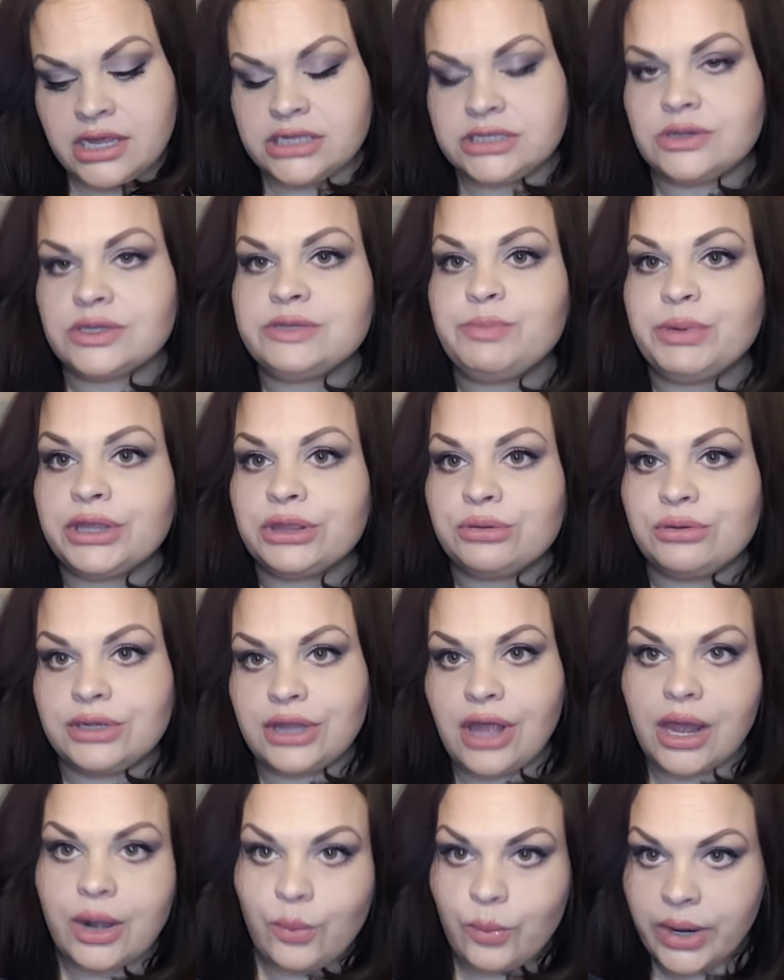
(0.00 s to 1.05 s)
So it's been through a
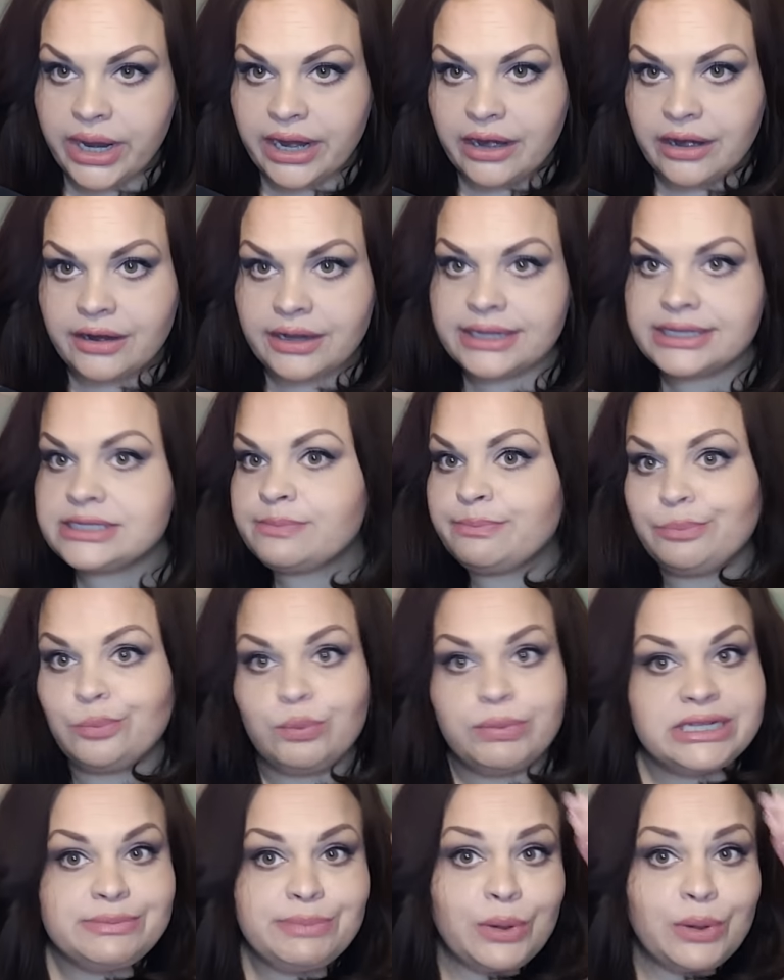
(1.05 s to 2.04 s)
lot of wear. It's it's